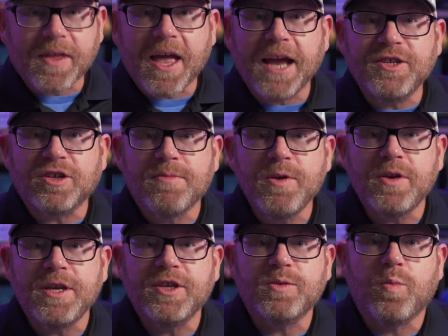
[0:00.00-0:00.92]
IGEL
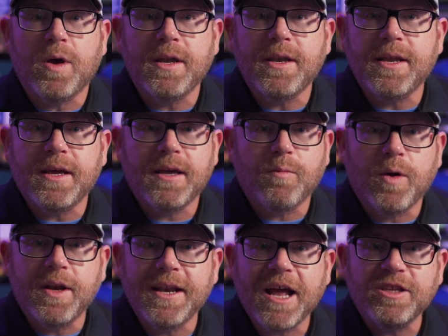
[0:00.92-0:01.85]
community, just one
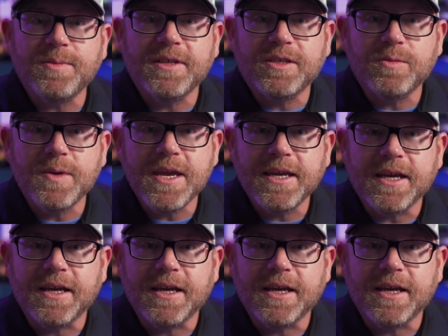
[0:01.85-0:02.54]
announcement this week.